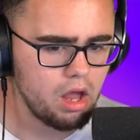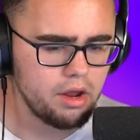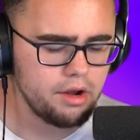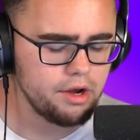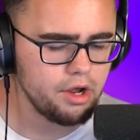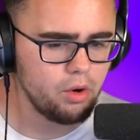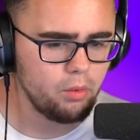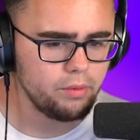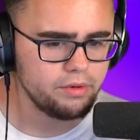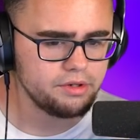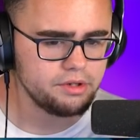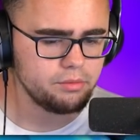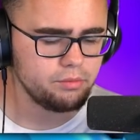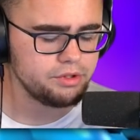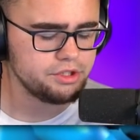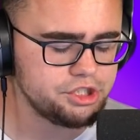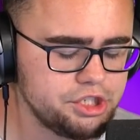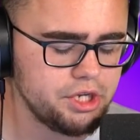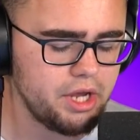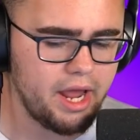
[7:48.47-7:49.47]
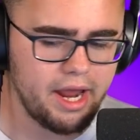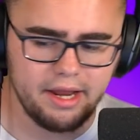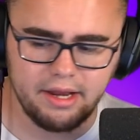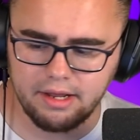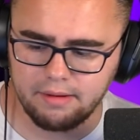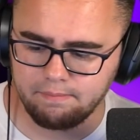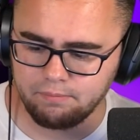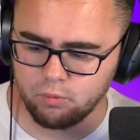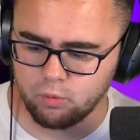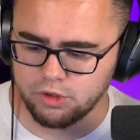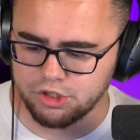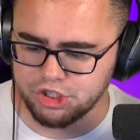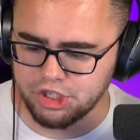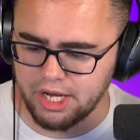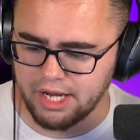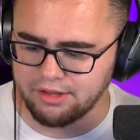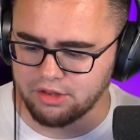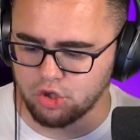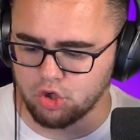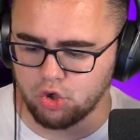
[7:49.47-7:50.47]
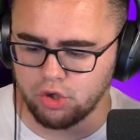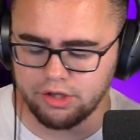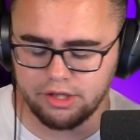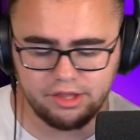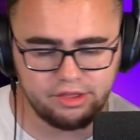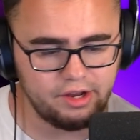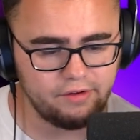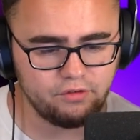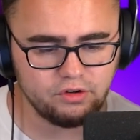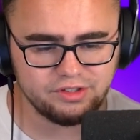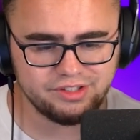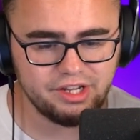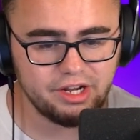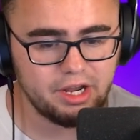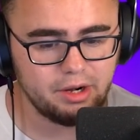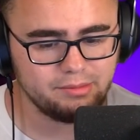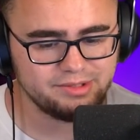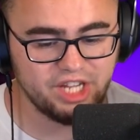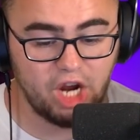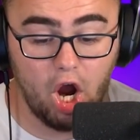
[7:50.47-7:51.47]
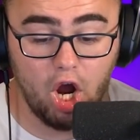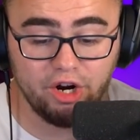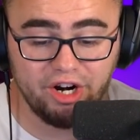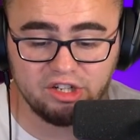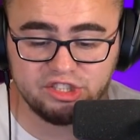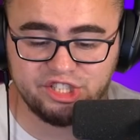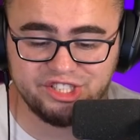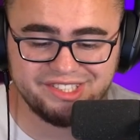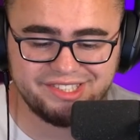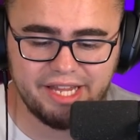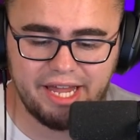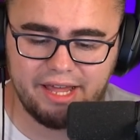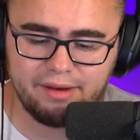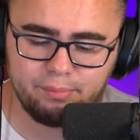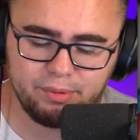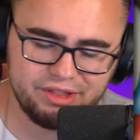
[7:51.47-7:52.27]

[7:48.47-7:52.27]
You know, when, when she ate it, when she ate the cookie there for a second, I was like, oh no, she's dead!